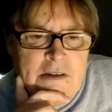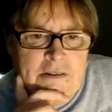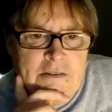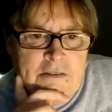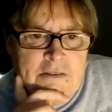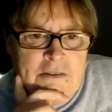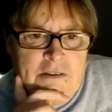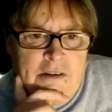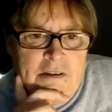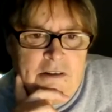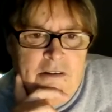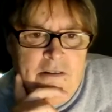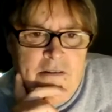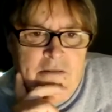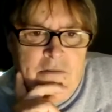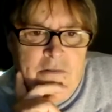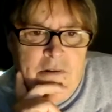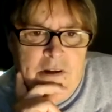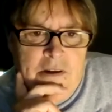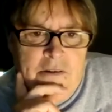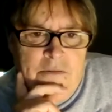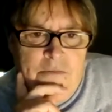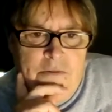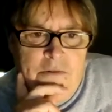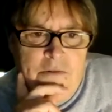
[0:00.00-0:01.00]
So
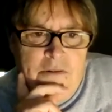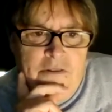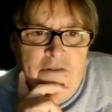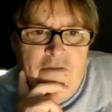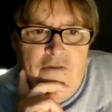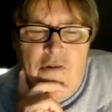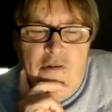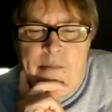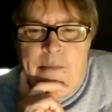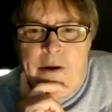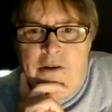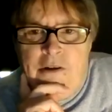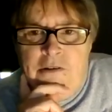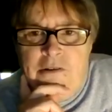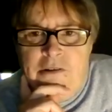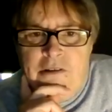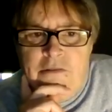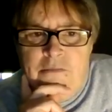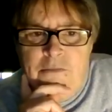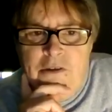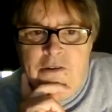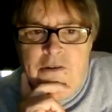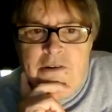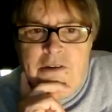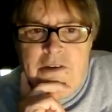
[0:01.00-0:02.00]
a rural and remote
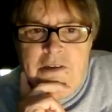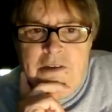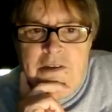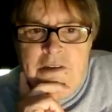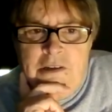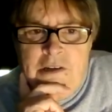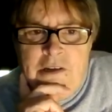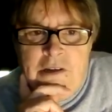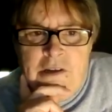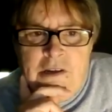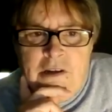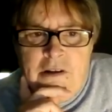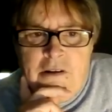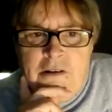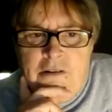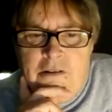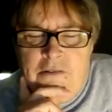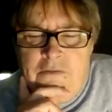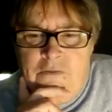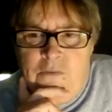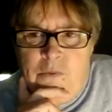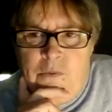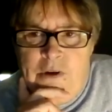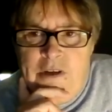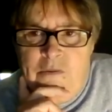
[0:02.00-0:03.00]
community of
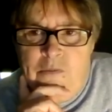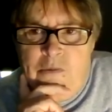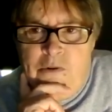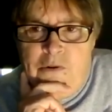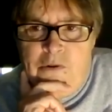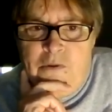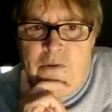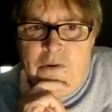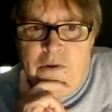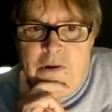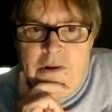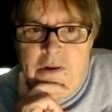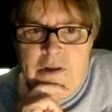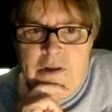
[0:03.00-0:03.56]
Weewar,